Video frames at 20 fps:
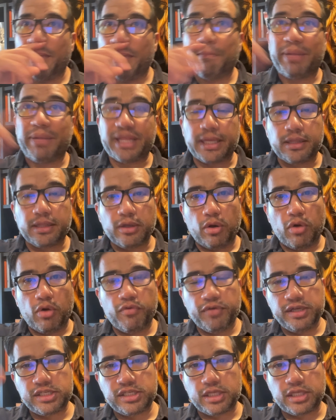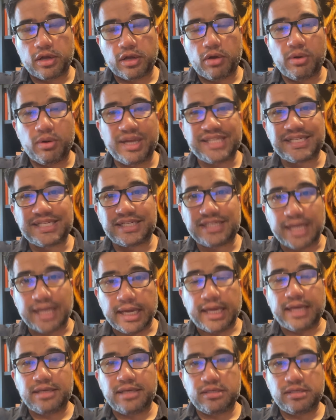But then the ovaries and the gonads are
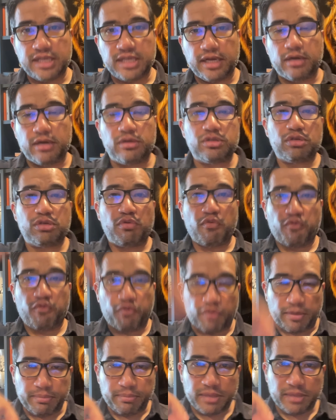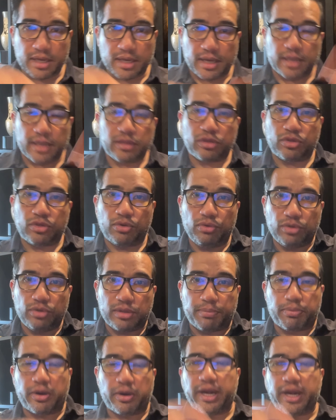taking signals from the gut through the
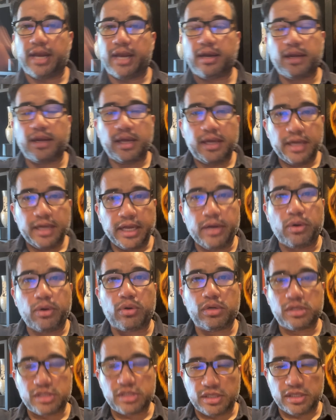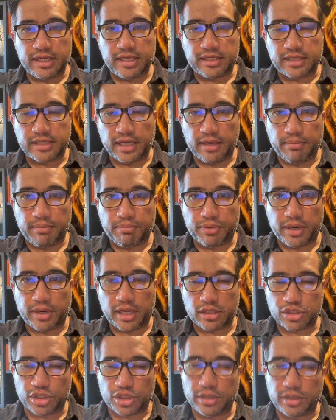brain in order to dictate
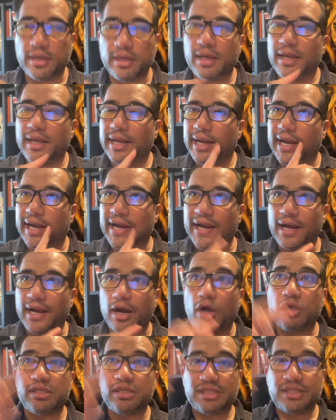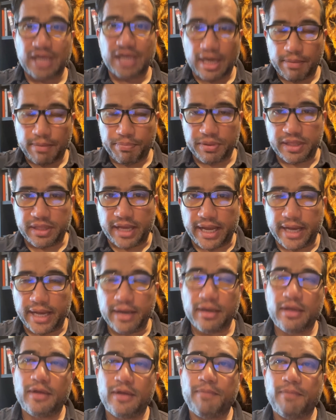production. On top of that,
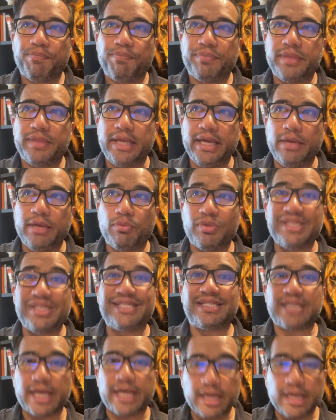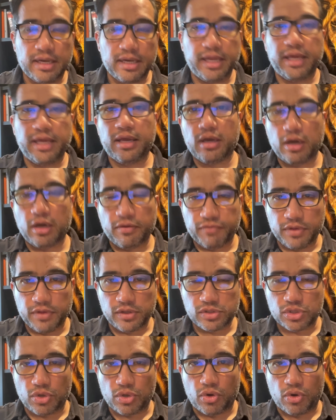the recycling of
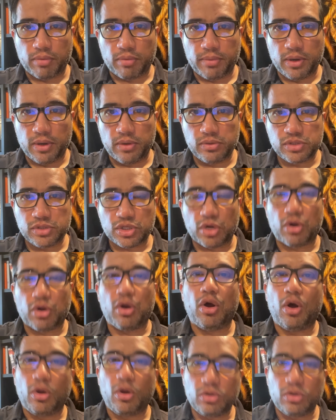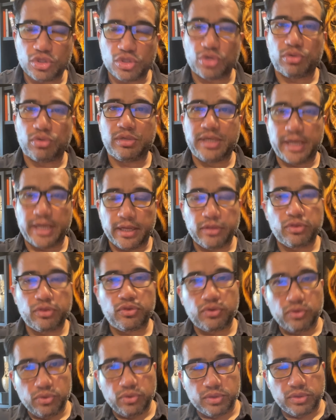those hormones are also done
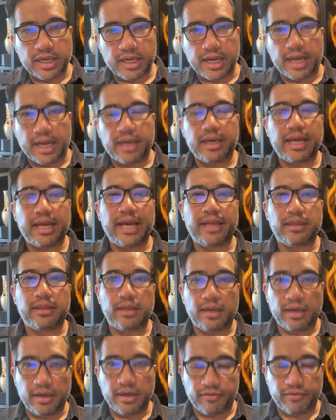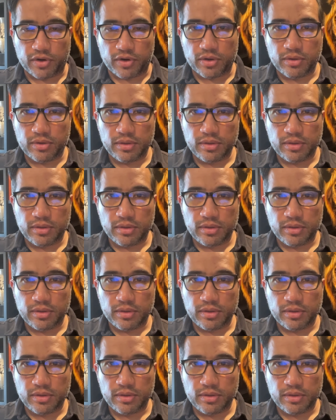through the gut and the liver,